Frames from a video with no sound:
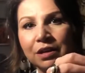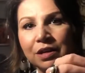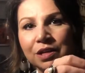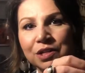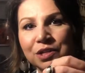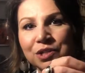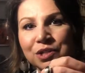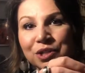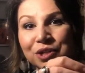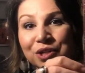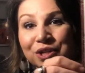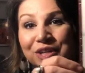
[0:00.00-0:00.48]

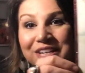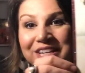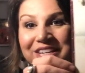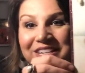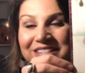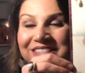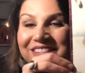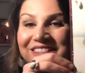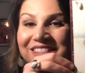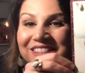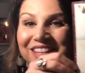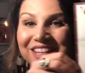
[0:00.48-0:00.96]

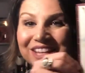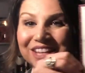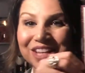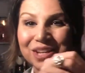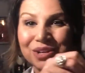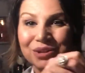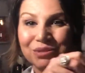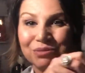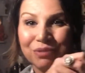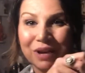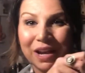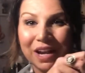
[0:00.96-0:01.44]
turkeys in the
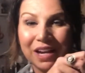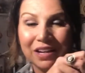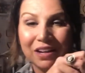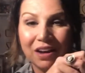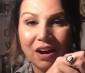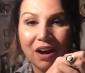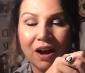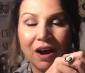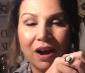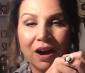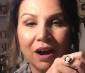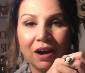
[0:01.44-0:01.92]
cute red
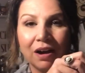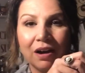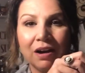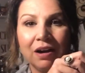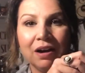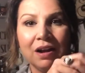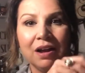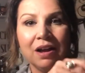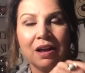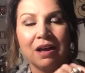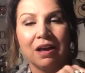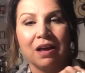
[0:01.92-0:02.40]
car.
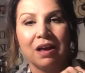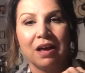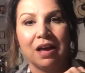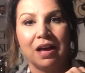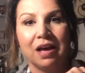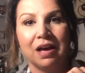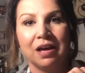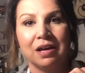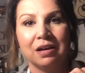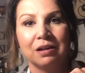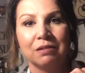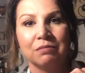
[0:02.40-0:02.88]

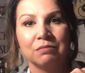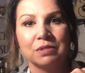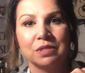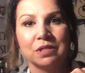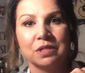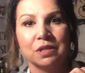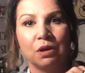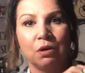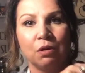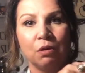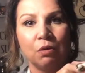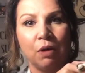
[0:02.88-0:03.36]
Um,
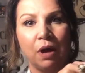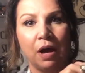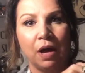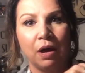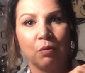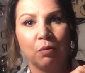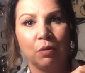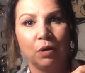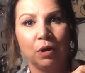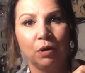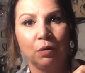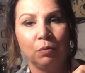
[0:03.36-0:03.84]
so I will